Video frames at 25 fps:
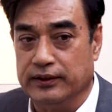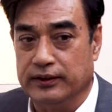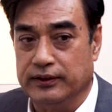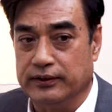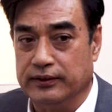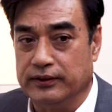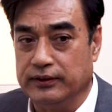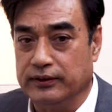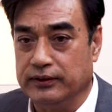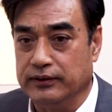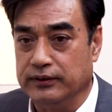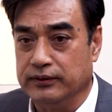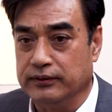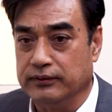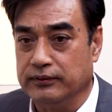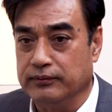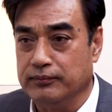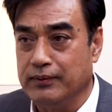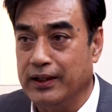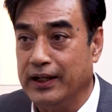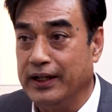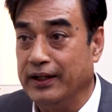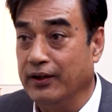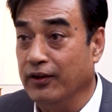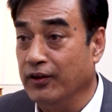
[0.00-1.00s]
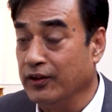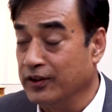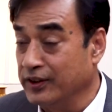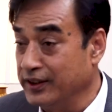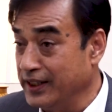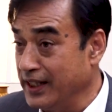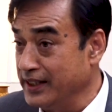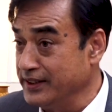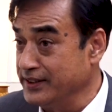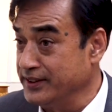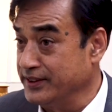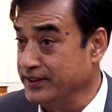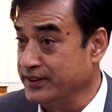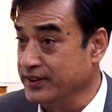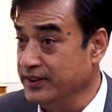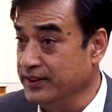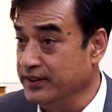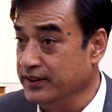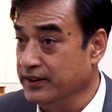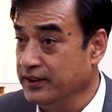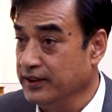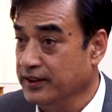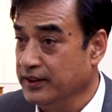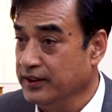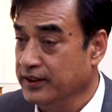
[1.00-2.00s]
in my
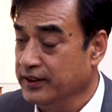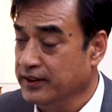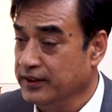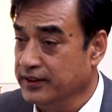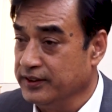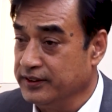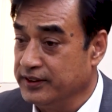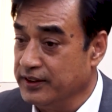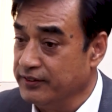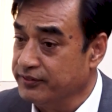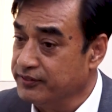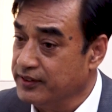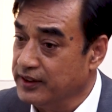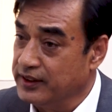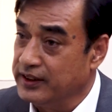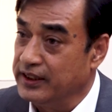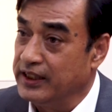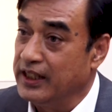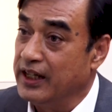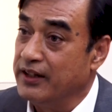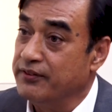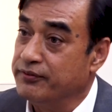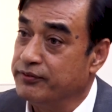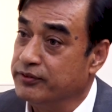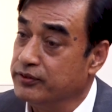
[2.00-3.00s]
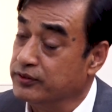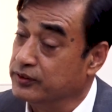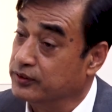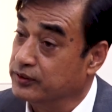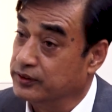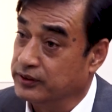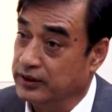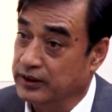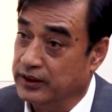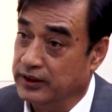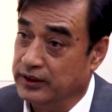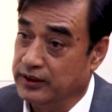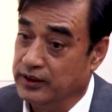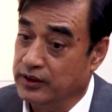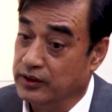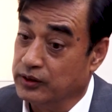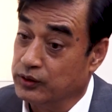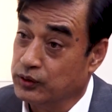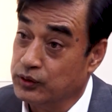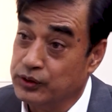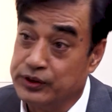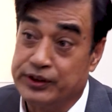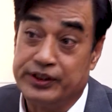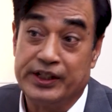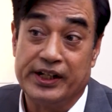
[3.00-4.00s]
organization, definitely I put
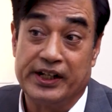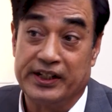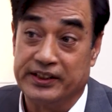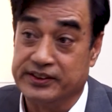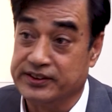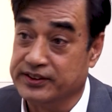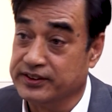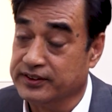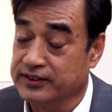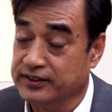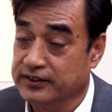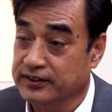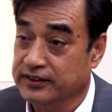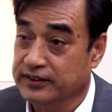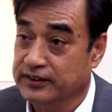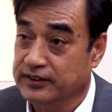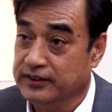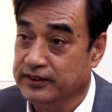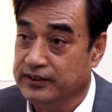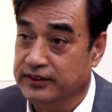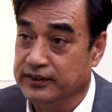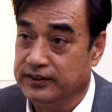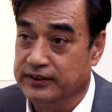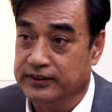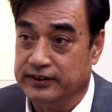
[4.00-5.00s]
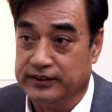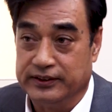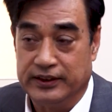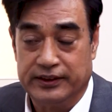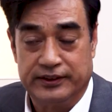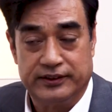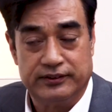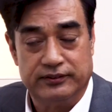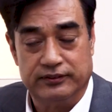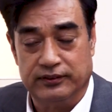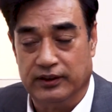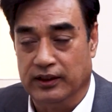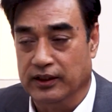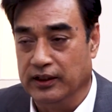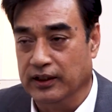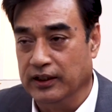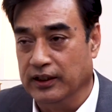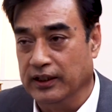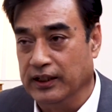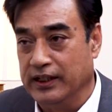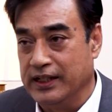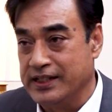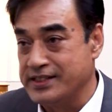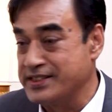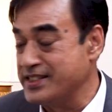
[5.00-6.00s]
good things. They
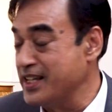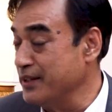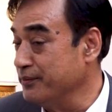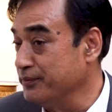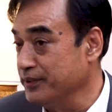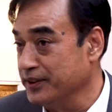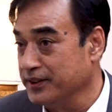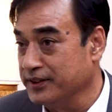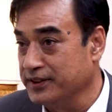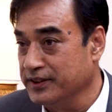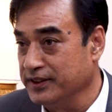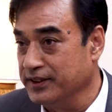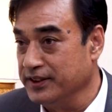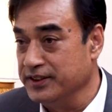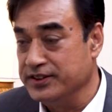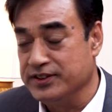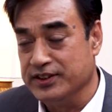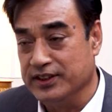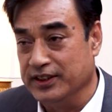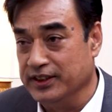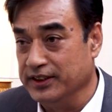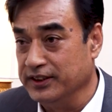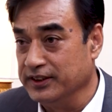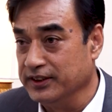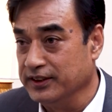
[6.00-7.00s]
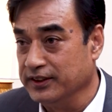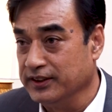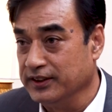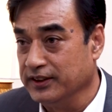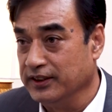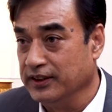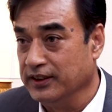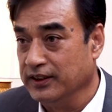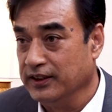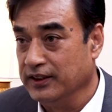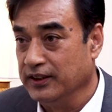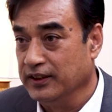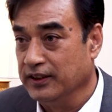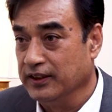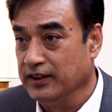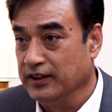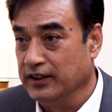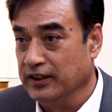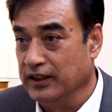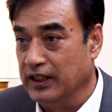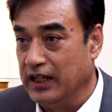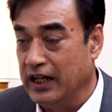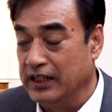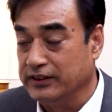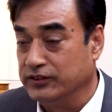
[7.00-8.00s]
accept it easily.
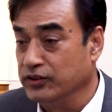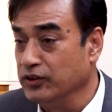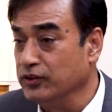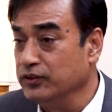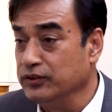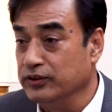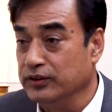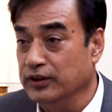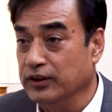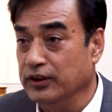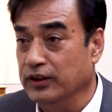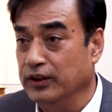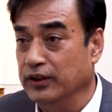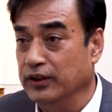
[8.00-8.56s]
I don't